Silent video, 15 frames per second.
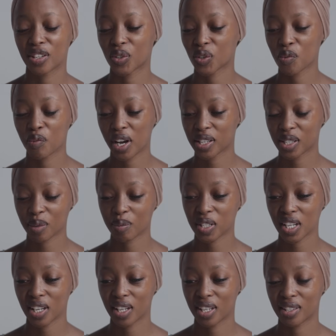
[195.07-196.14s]
so my
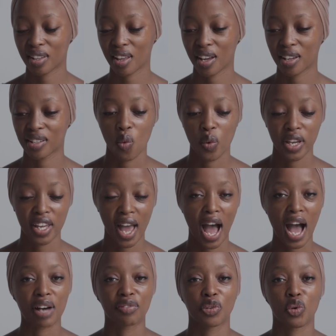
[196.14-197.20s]
assumption is that we
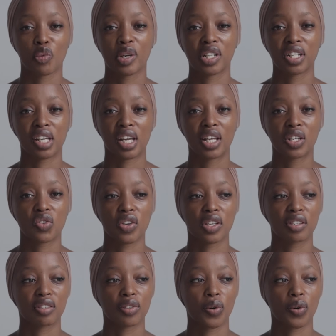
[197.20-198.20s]
have a romantic interest,